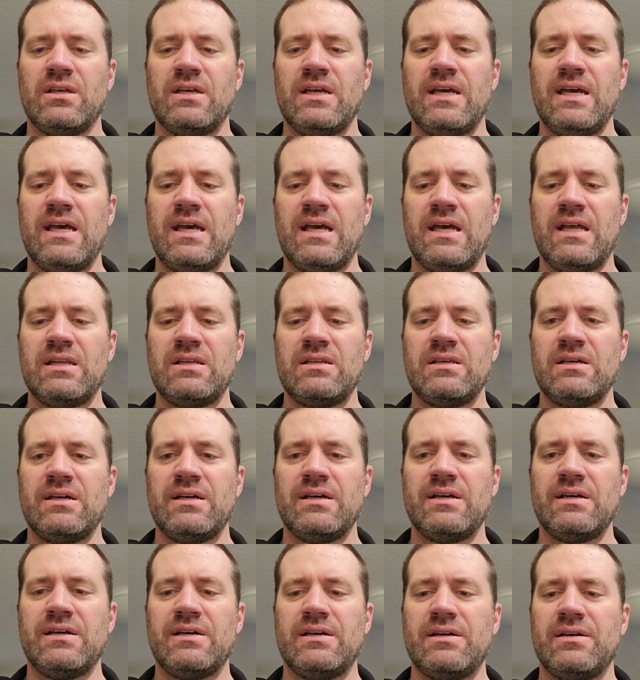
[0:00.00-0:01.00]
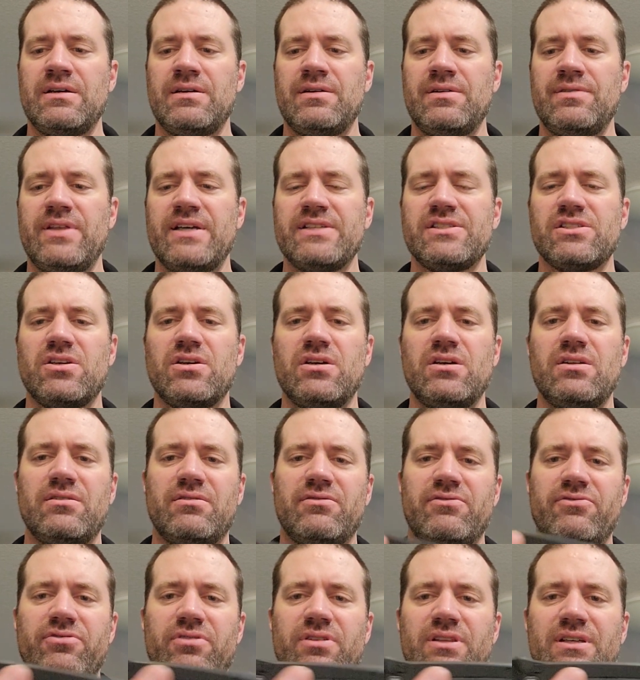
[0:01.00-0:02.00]
And that's
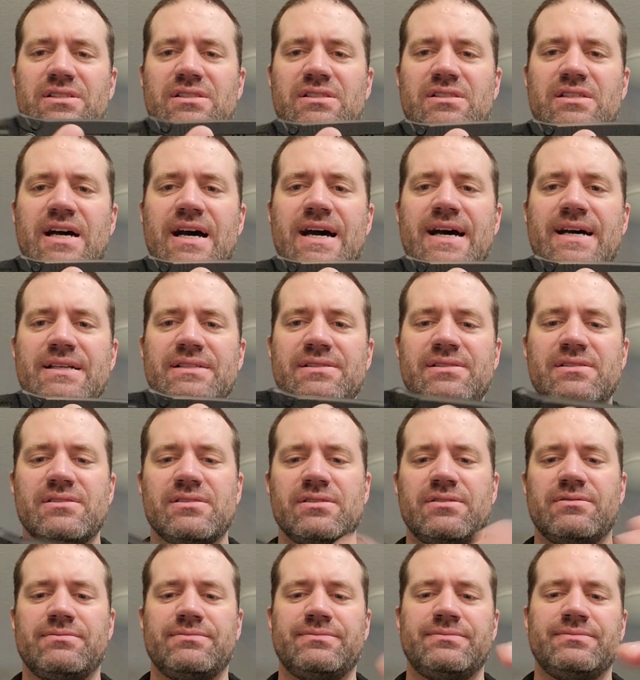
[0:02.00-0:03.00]
good for this size.